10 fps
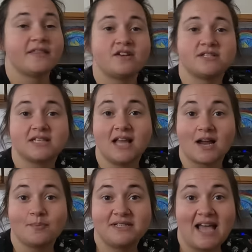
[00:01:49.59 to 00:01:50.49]
There's a lot
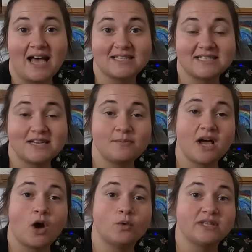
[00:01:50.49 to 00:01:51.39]
of potassium
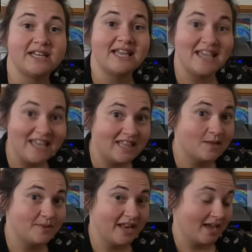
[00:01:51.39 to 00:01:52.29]
not only in
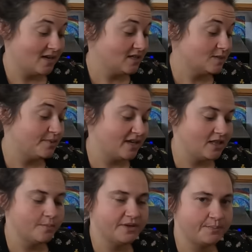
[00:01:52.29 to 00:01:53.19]
the bananas but in the